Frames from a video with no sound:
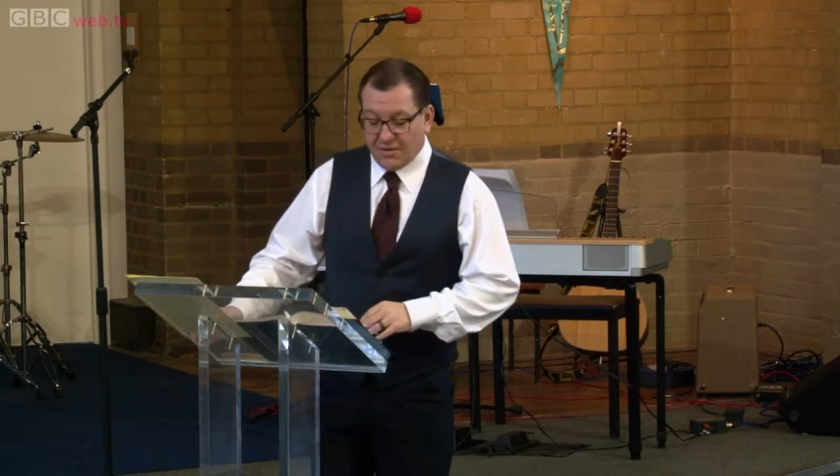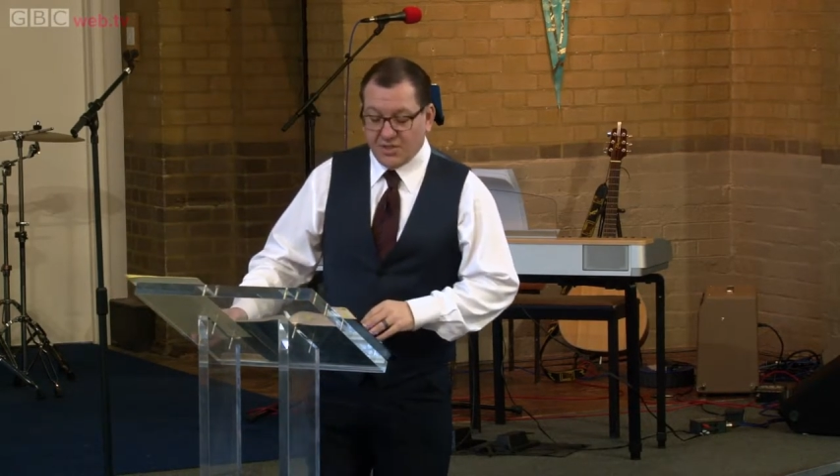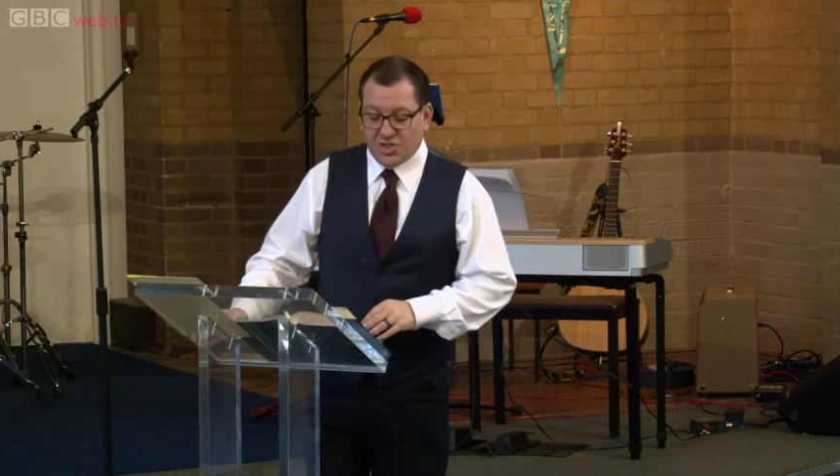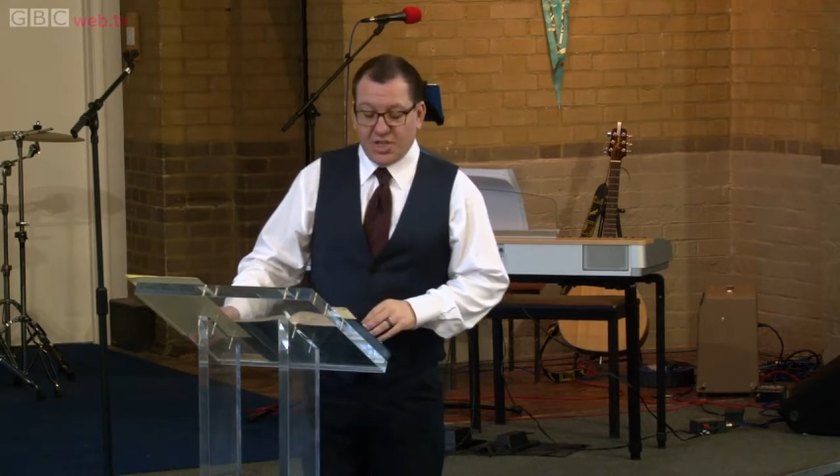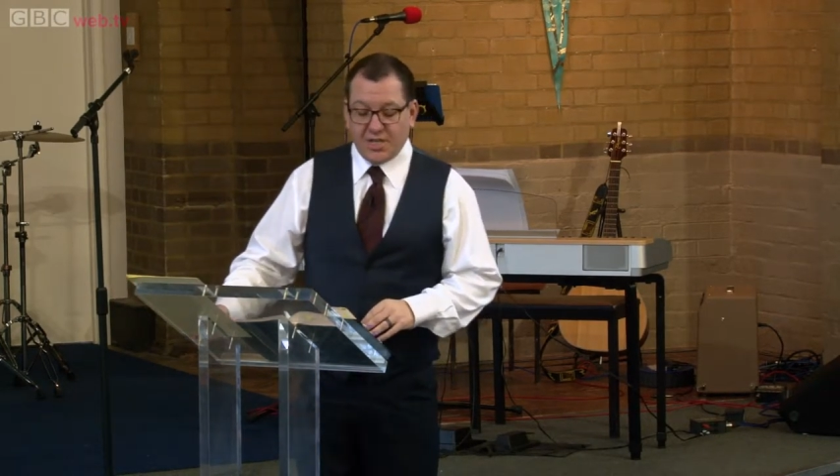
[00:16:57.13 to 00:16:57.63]

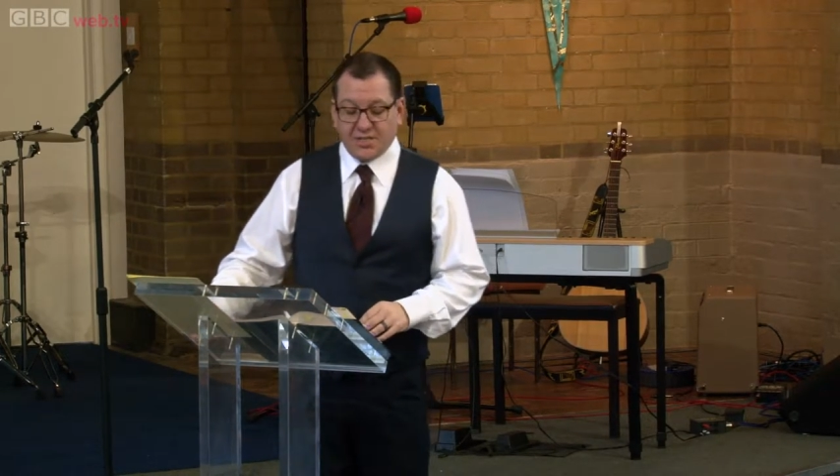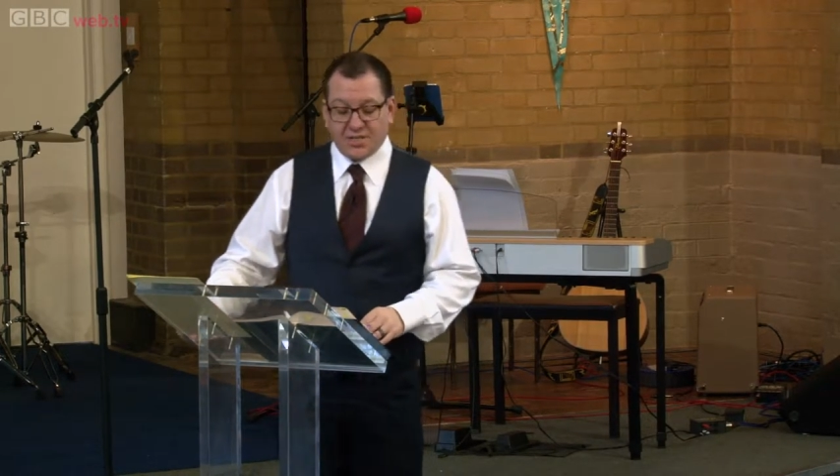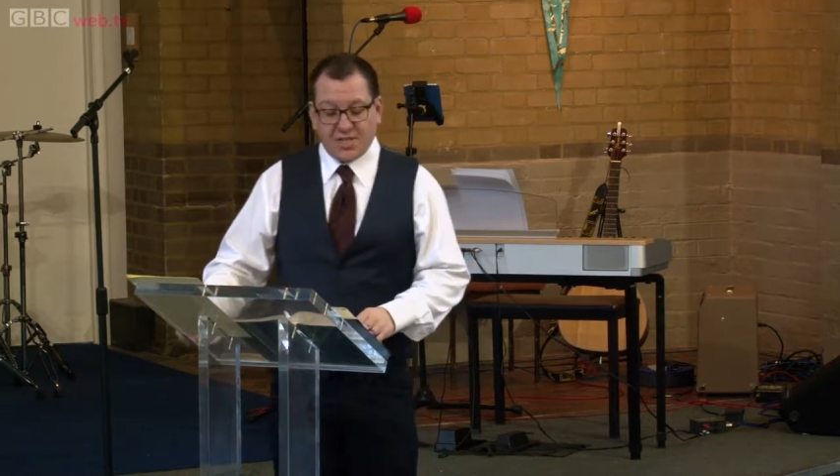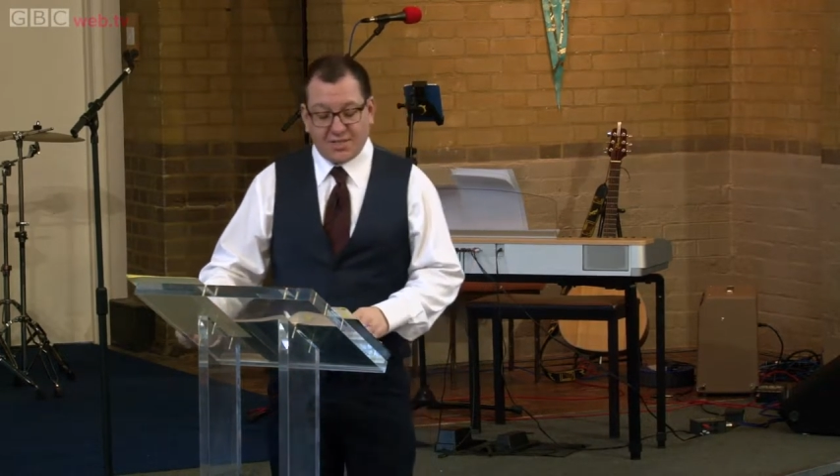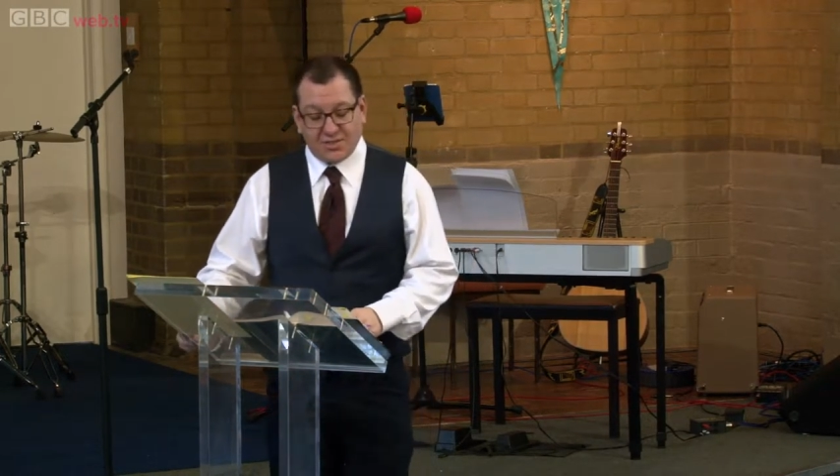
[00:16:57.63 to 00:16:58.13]
Then
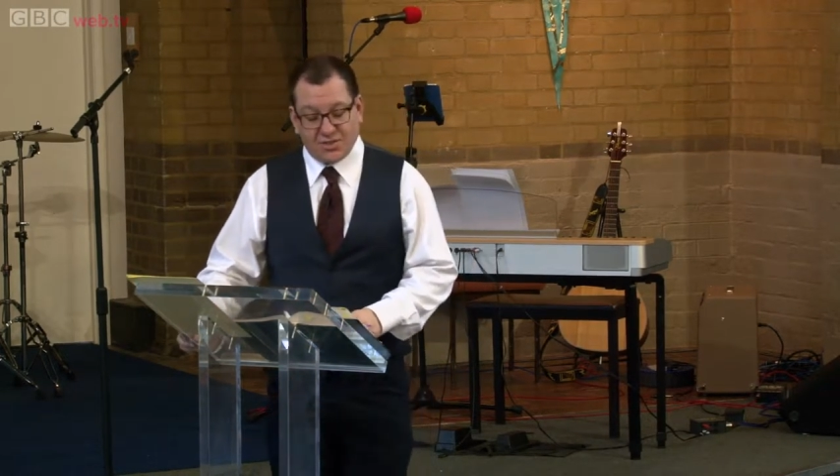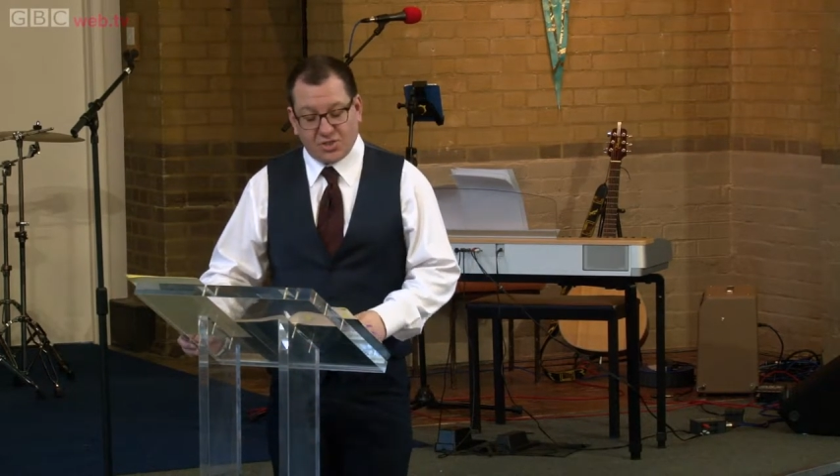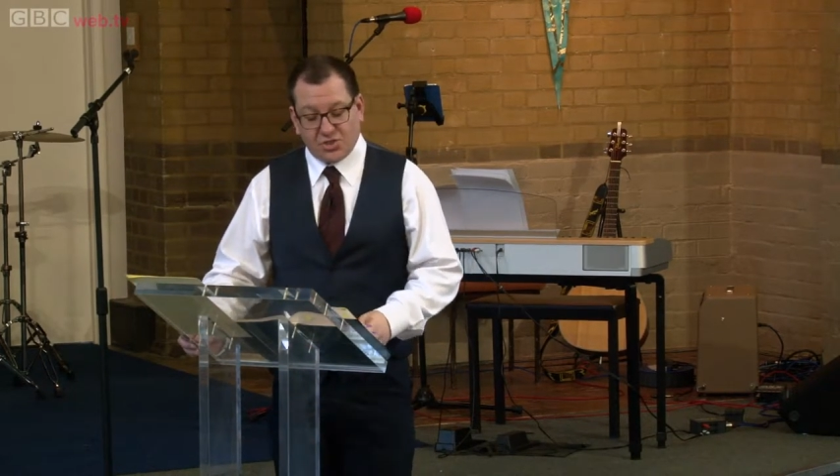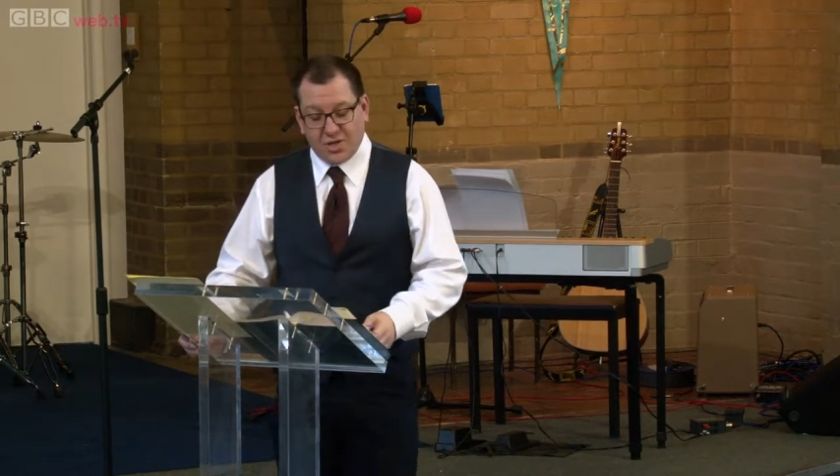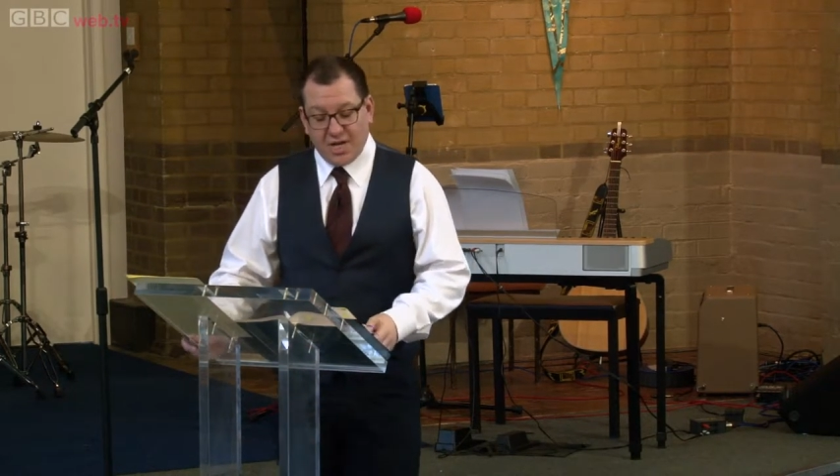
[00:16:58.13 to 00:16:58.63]
Jesus said to
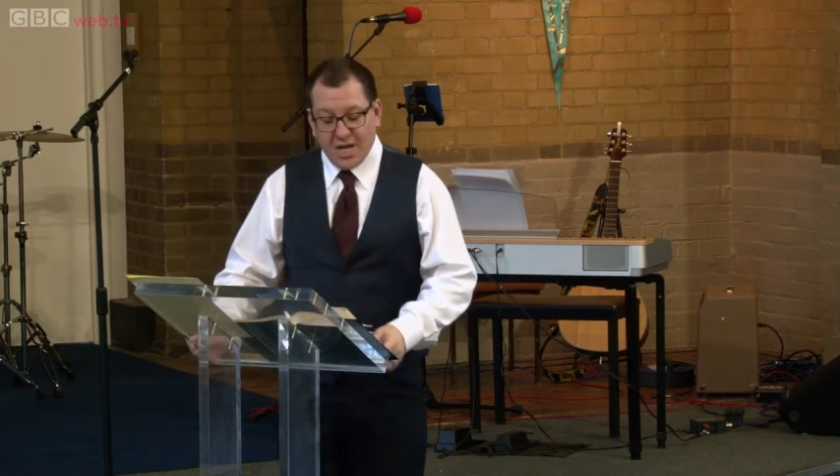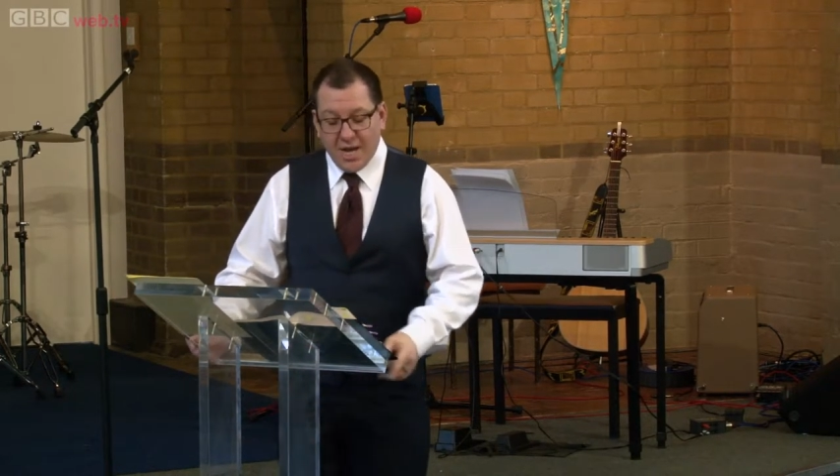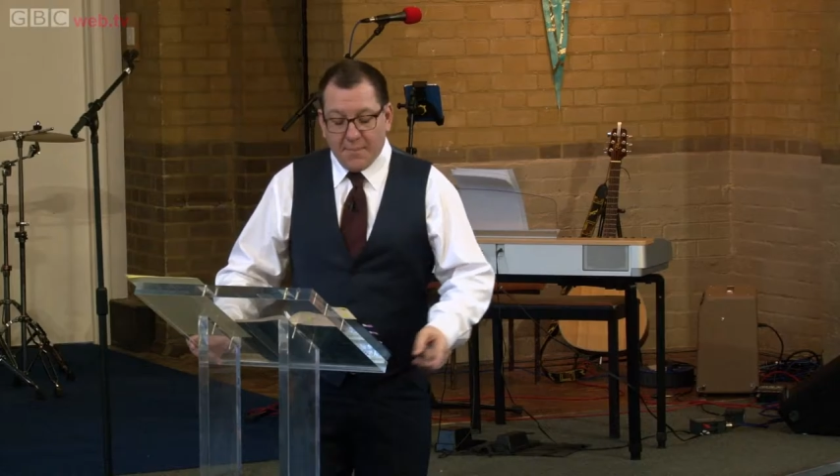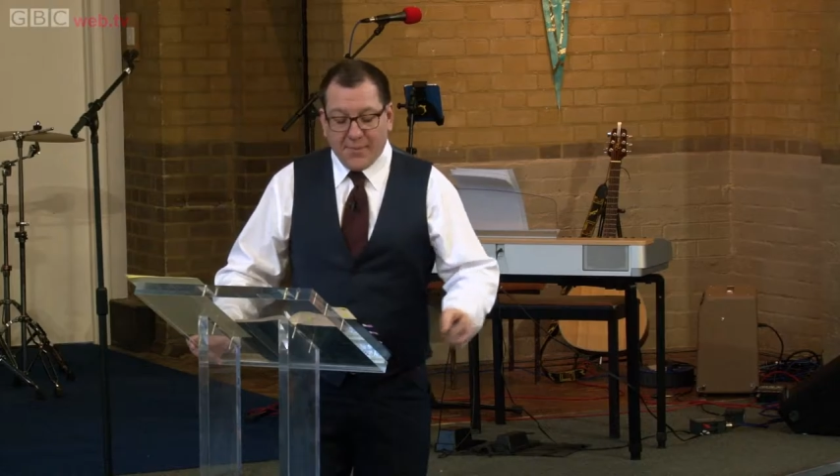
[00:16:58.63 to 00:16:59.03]
the tree,